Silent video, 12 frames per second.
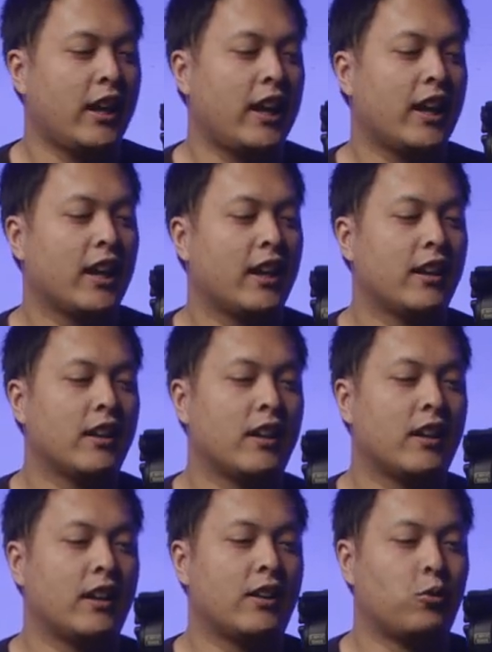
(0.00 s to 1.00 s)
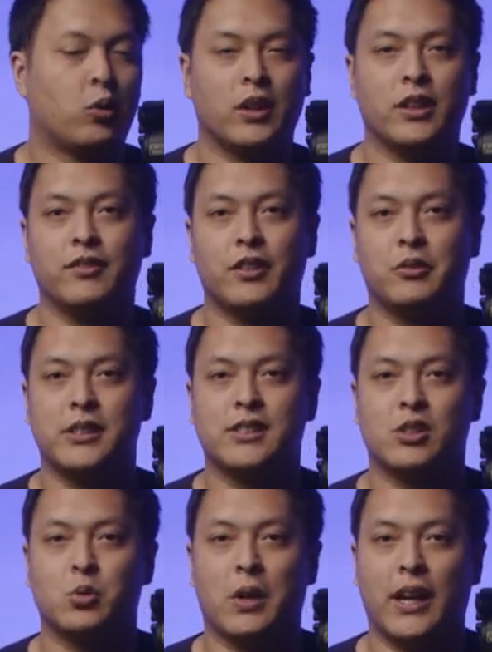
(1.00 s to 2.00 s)
And one of the
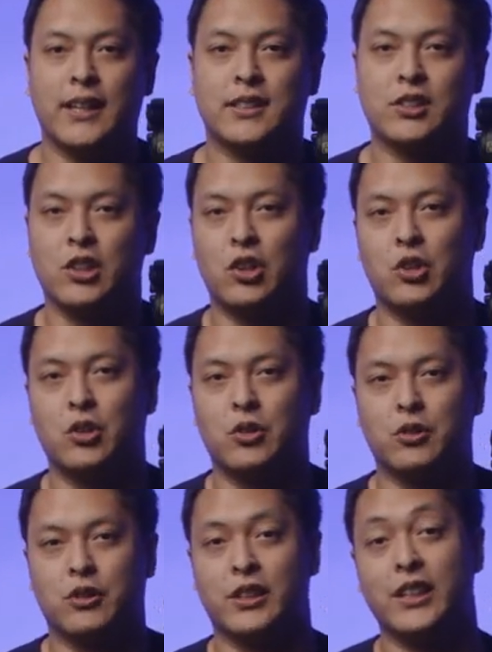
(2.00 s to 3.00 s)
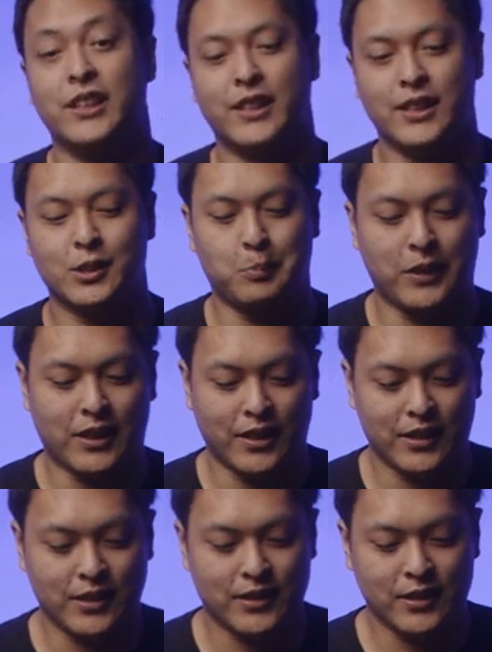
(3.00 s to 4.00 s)
reasons why it's so good is
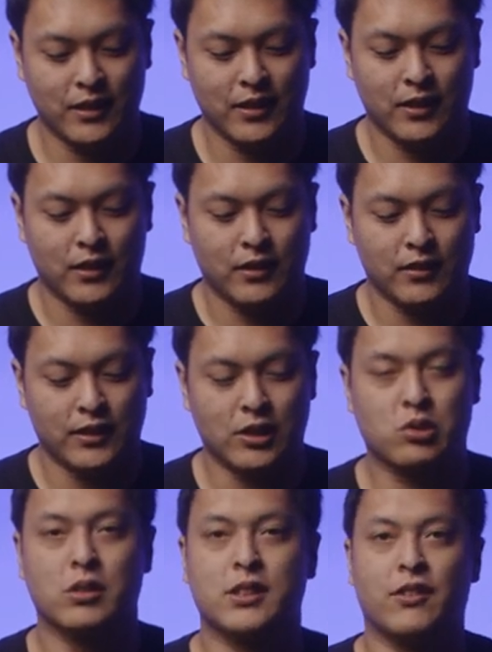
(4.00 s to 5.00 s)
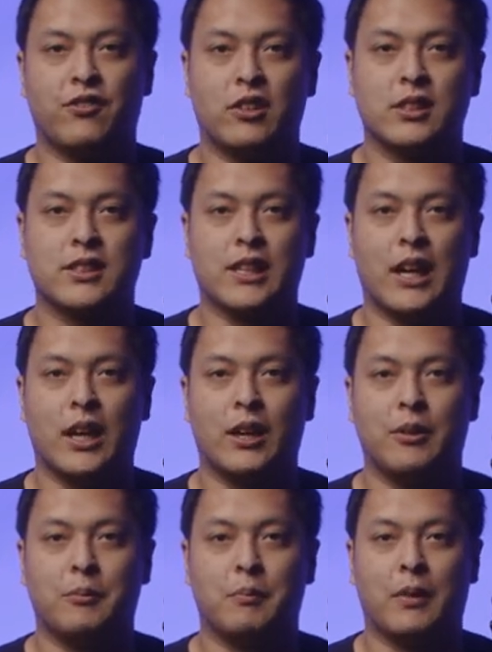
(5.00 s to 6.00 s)
because this was the first
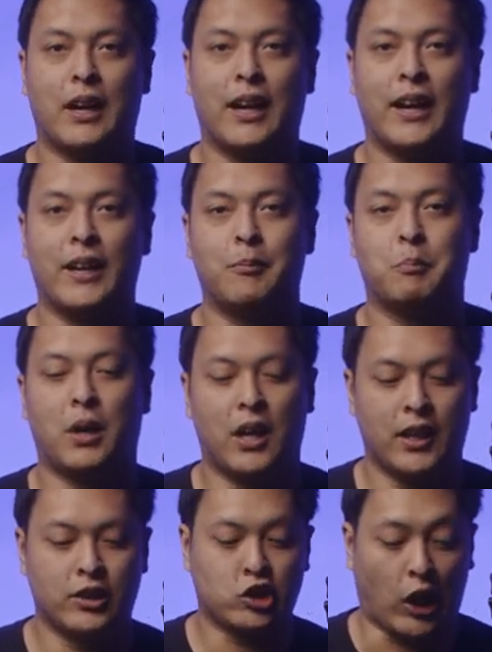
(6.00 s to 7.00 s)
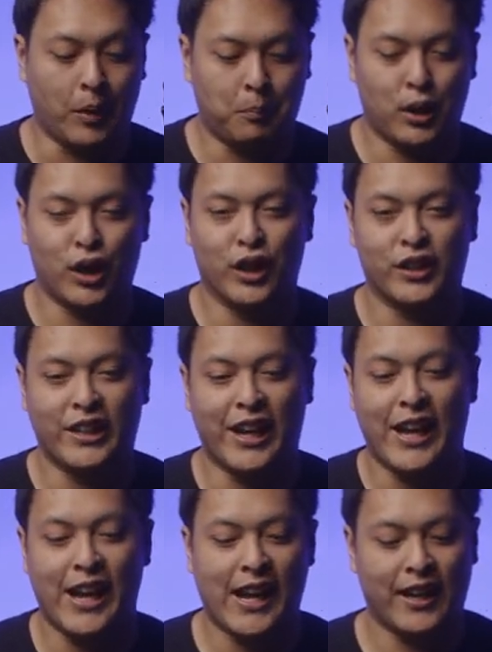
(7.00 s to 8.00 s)
time I bought a tripod
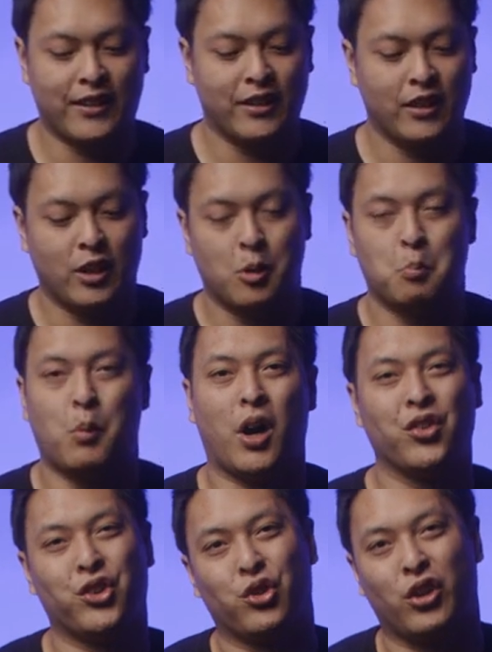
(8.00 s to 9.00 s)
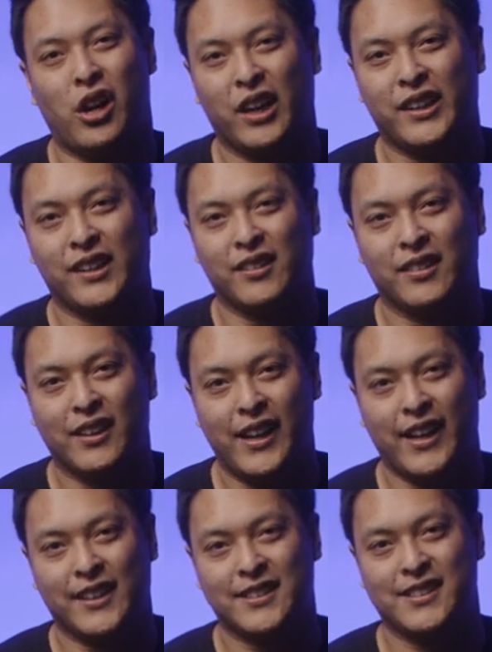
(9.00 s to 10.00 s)
that had monolocking
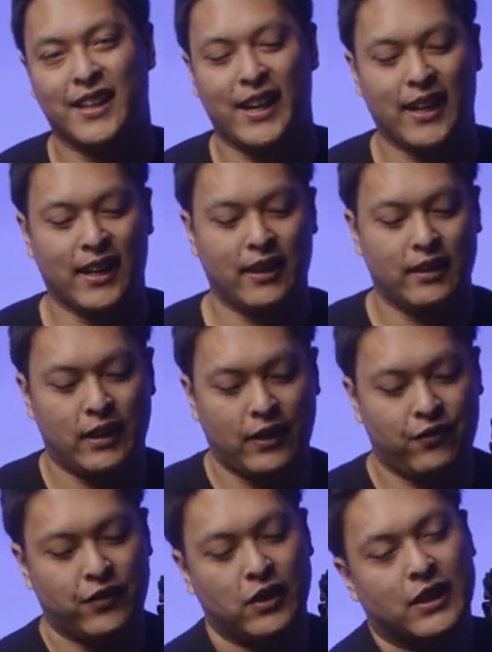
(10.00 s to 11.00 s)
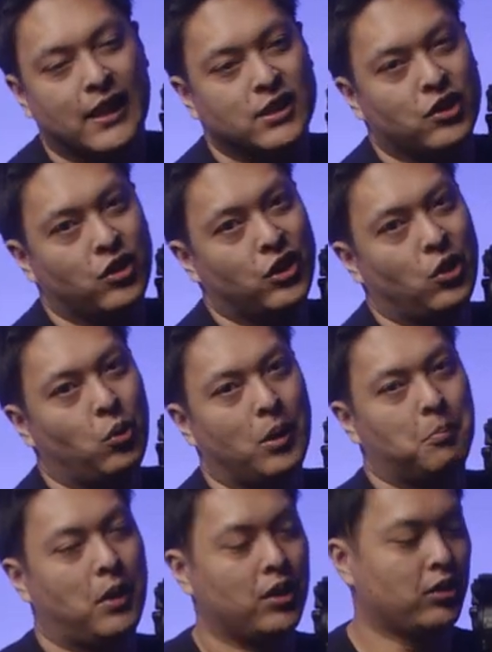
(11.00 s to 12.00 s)
legs. And if you guys don't know
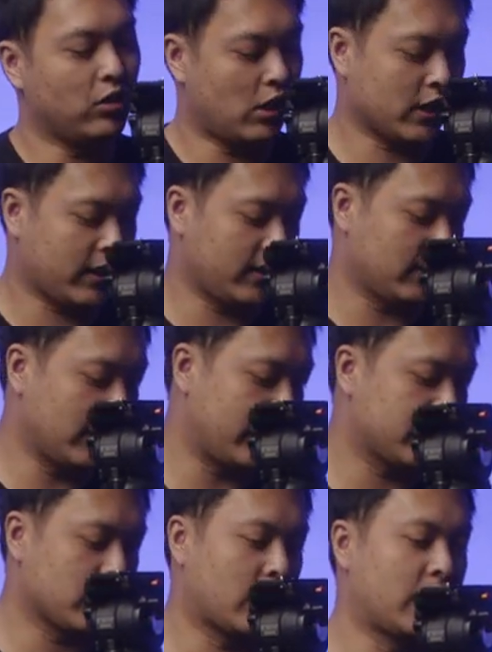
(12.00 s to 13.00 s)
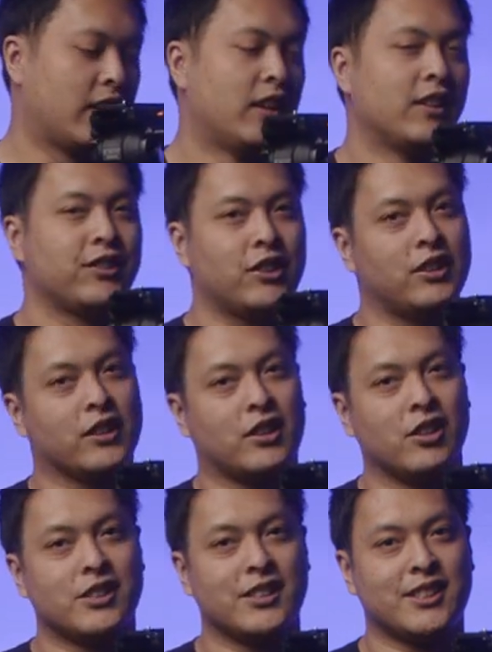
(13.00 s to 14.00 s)
what monolocking legs are, they're the
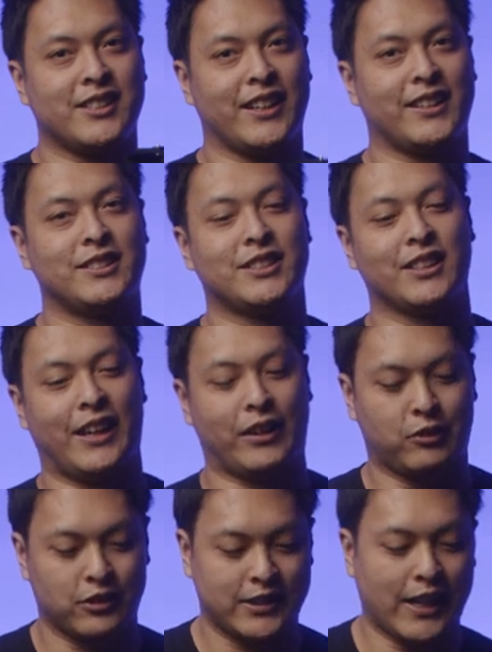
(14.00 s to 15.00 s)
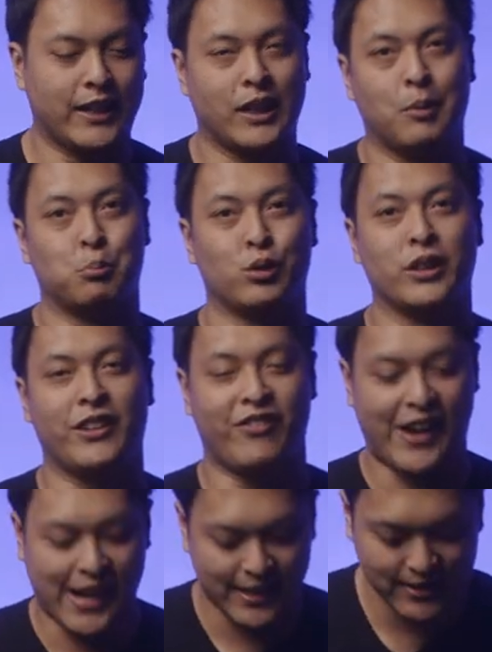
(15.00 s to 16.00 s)
closest thing to like setting up really
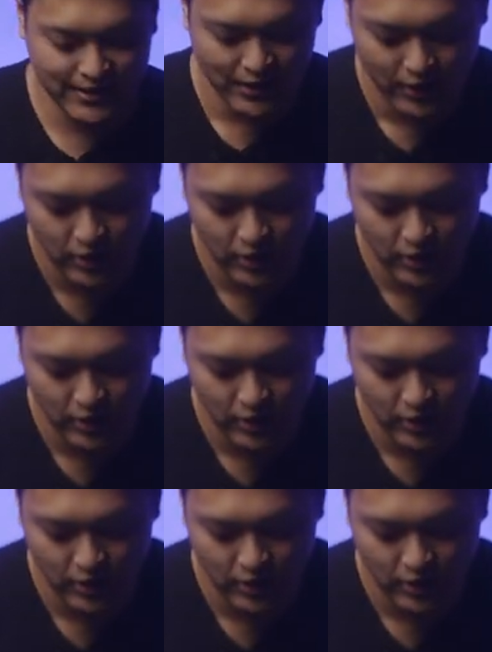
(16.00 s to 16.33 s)
fast.